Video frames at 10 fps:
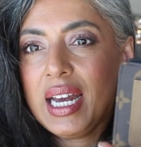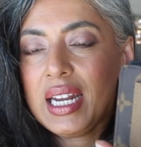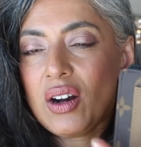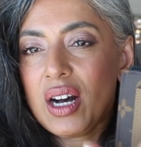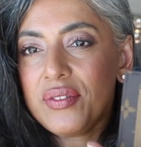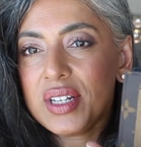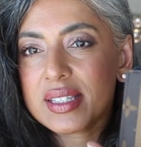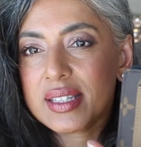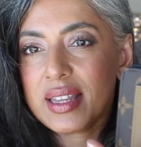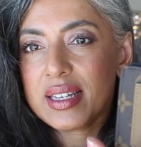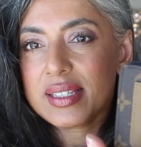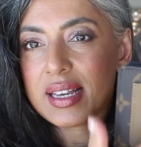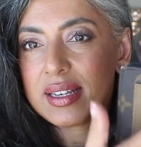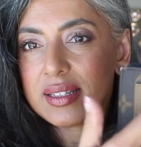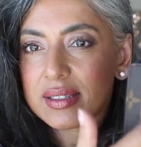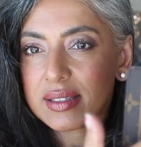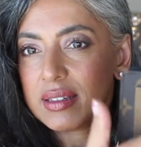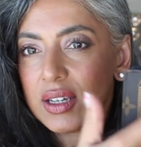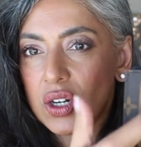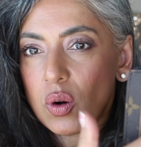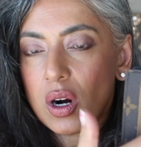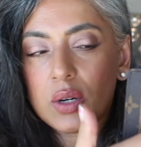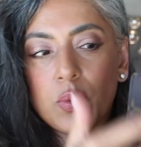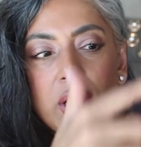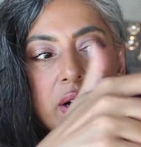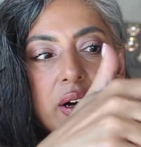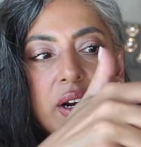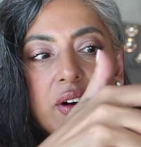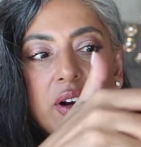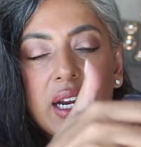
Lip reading: Now, obviously this has, you know, hardware here.